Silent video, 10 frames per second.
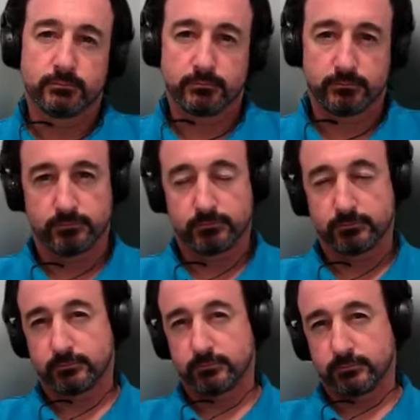
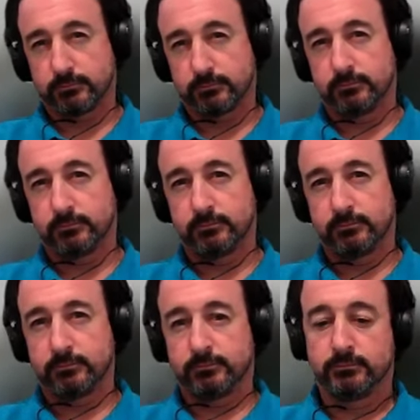
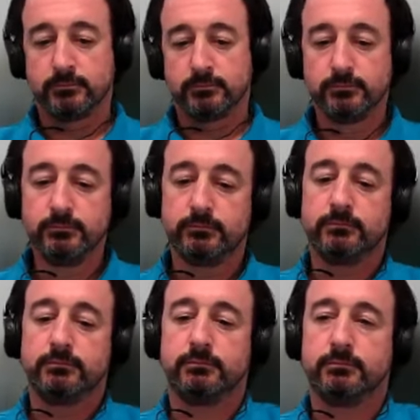
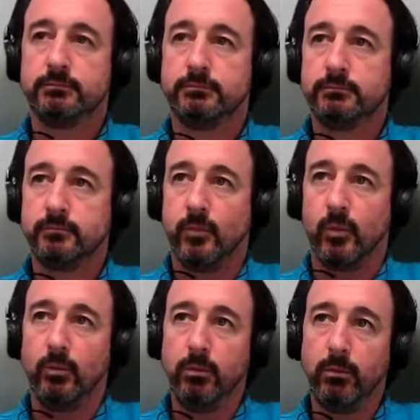
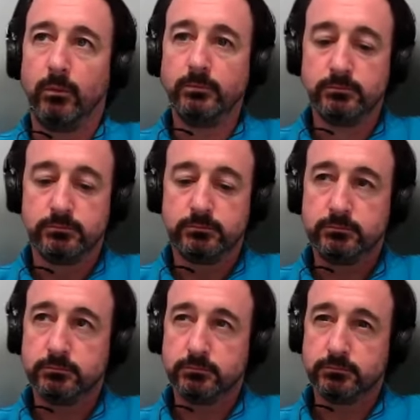
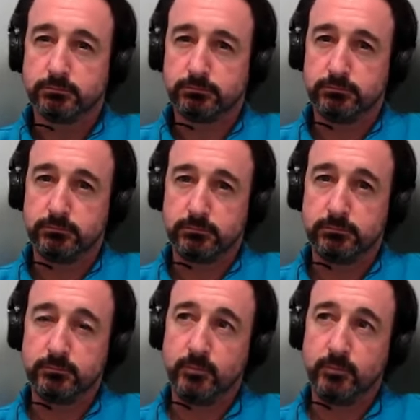(silent)